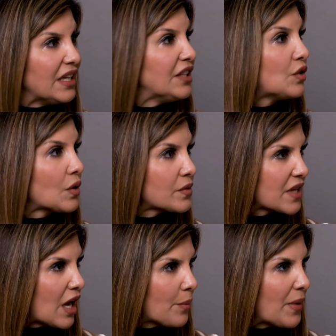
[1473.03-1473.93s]
eat those
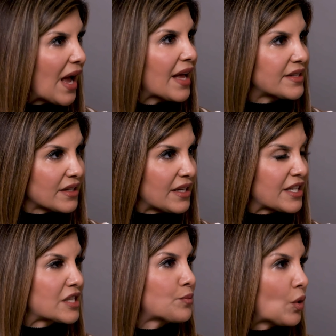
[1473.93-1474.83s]
up and
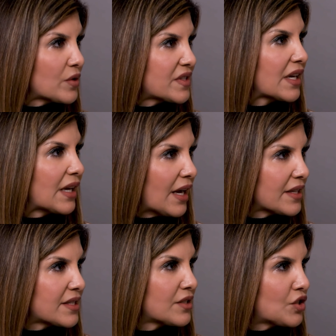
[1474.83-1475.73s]
expose the
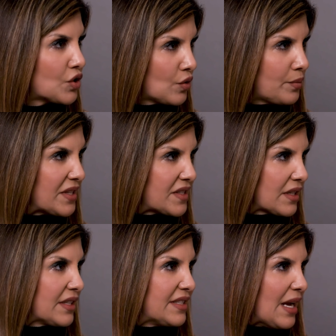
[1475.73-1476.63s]
gut to
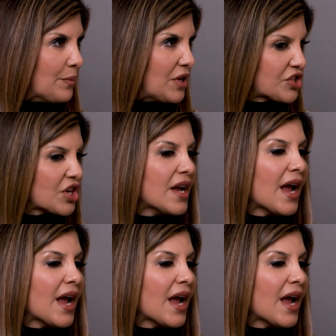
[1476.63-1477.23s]
basically damage.